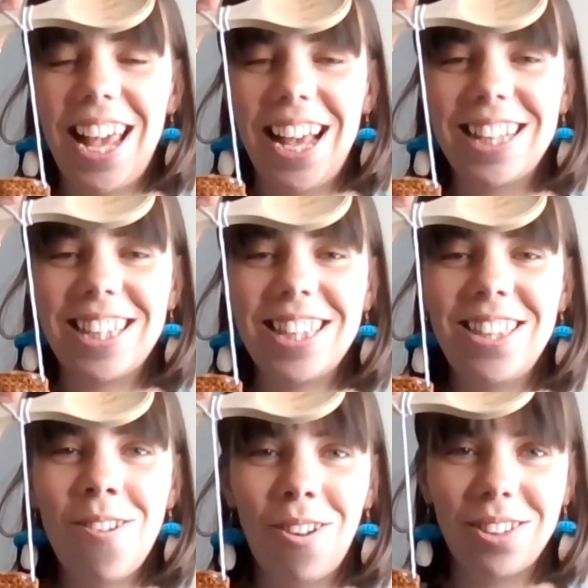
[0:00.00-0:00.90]
It's
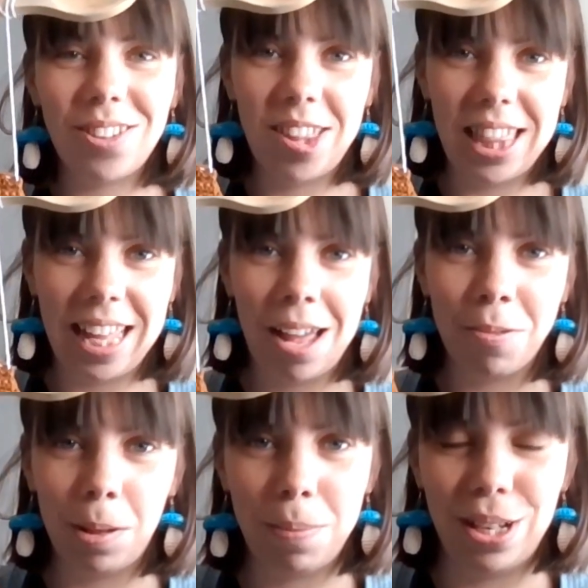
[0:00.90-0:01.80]
not something I
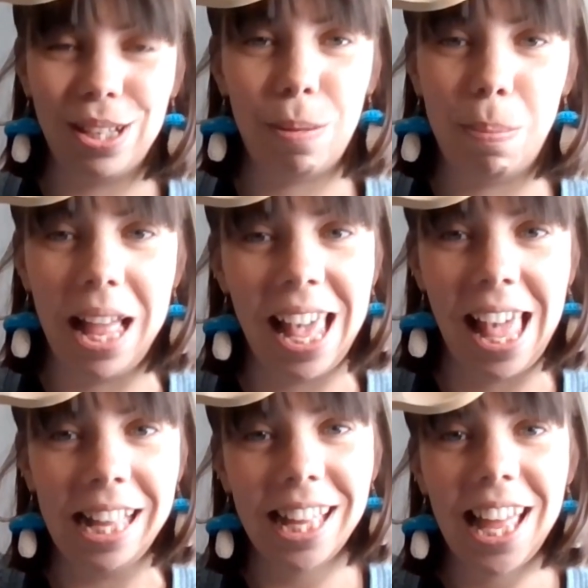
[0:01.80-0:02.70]
will be
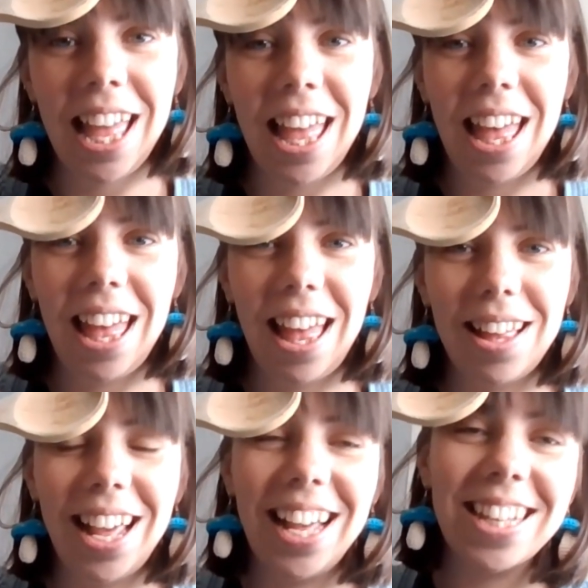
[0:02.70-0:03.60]
displaying.
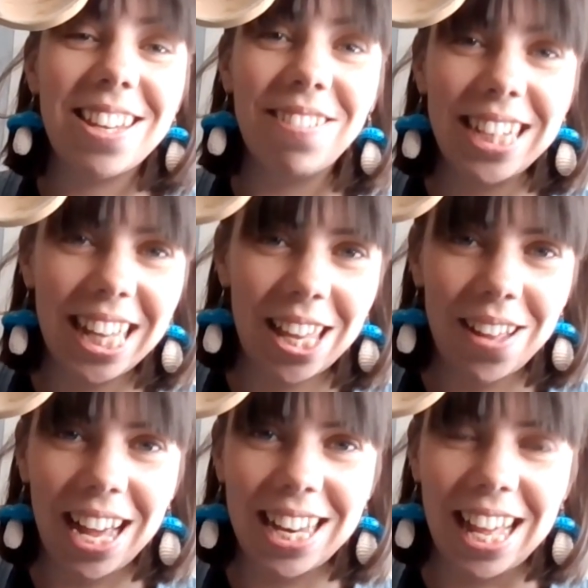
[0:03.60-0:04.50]
It's a really
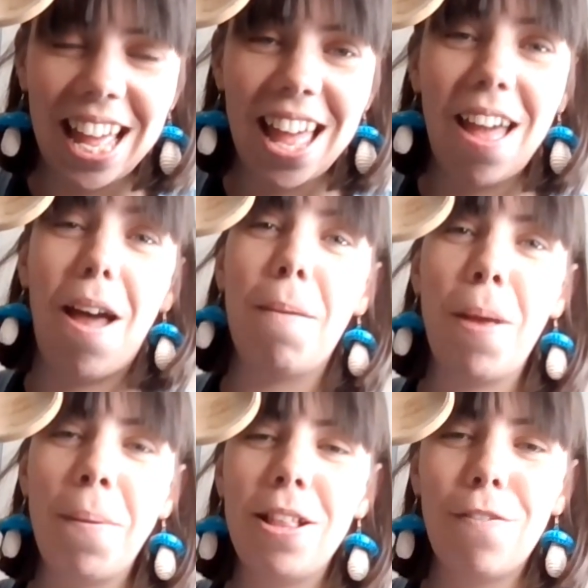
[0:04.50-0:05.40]
cute idea, and
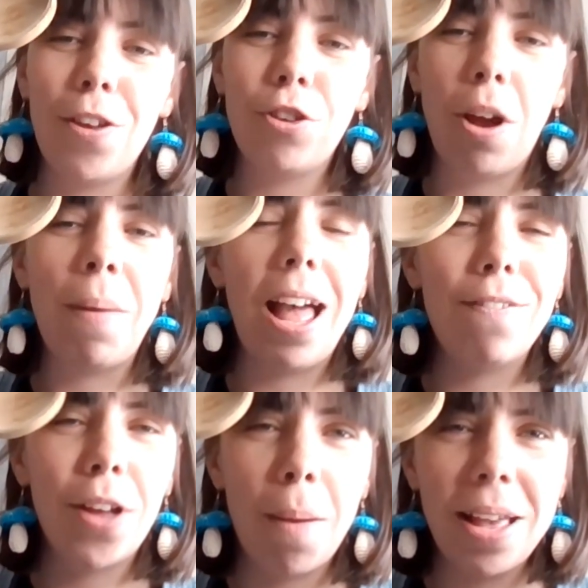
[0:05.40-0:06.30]
maybe in the future I might
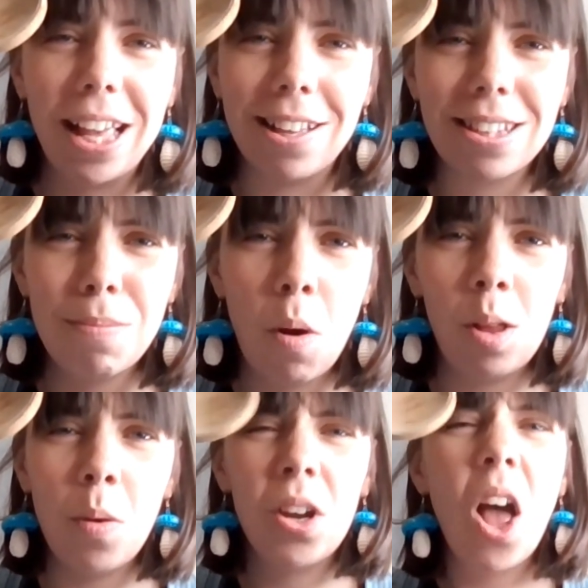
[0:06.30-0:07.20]
have a go at making a
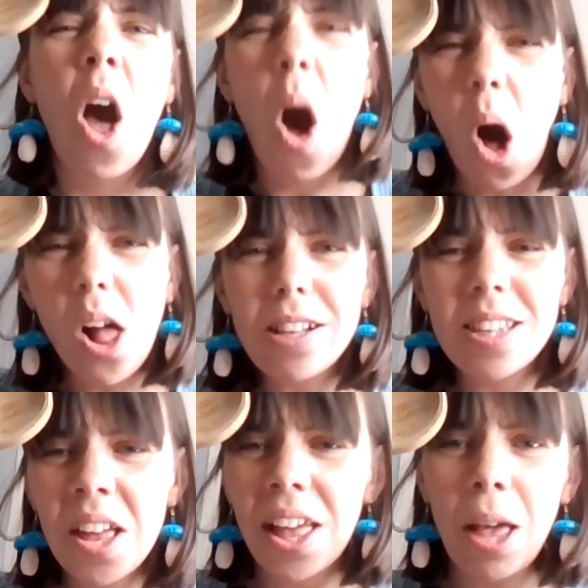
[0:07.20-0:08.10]
small one.
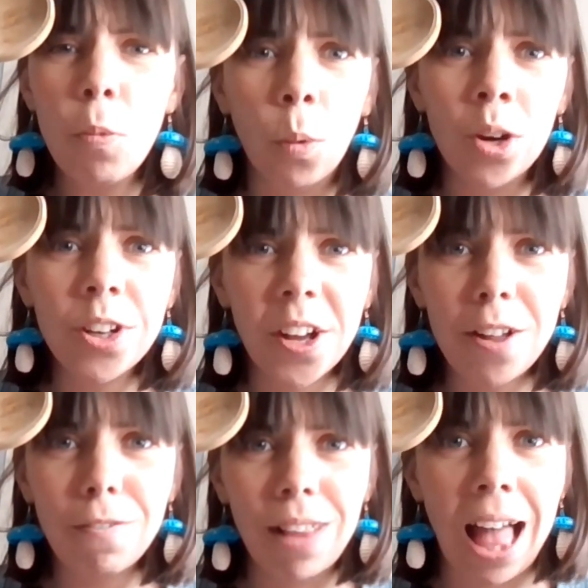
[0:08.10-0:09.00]
Also, it won't
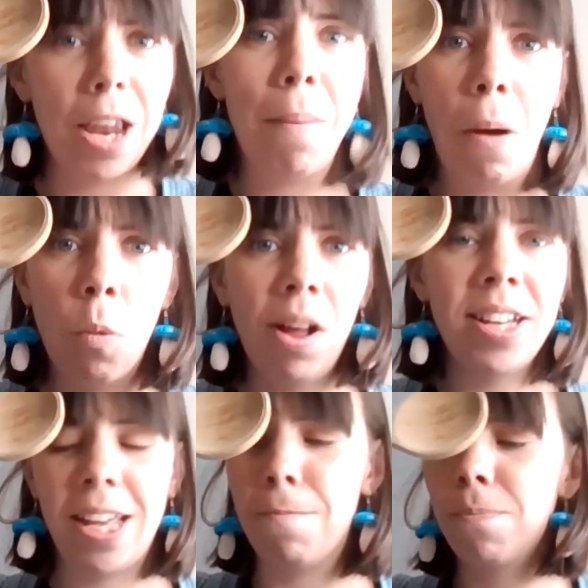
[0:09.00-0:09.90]
go flat no matter what
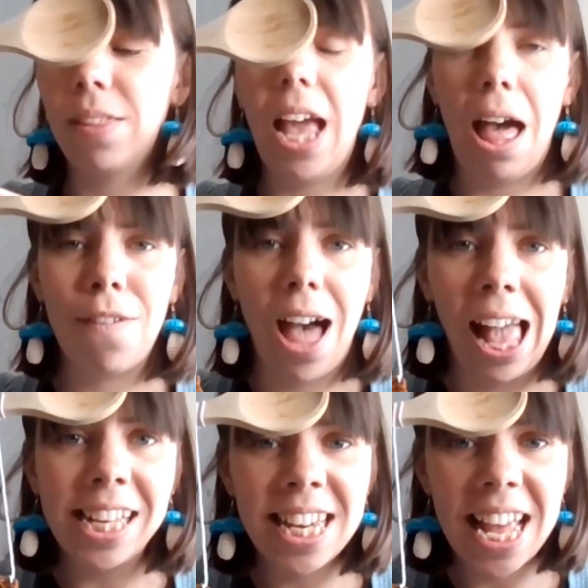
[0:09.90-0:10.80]
I do. I've
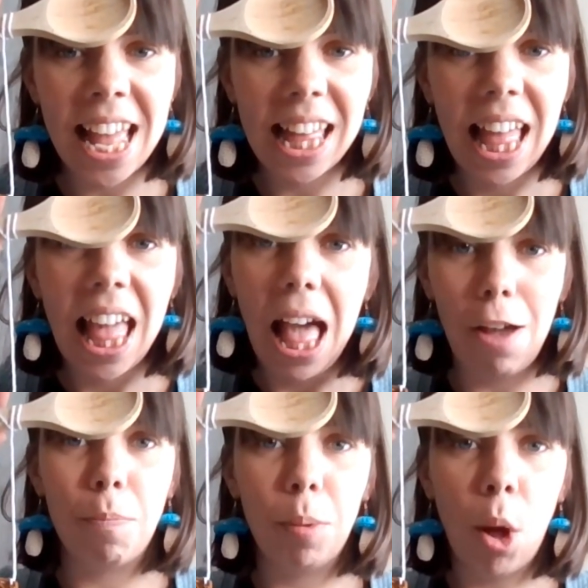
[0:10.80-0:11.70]
ironed it,
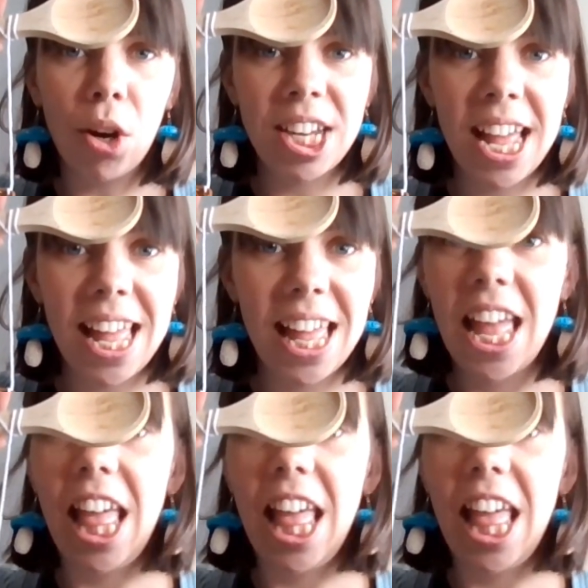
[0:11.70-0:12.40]
I've blocked it,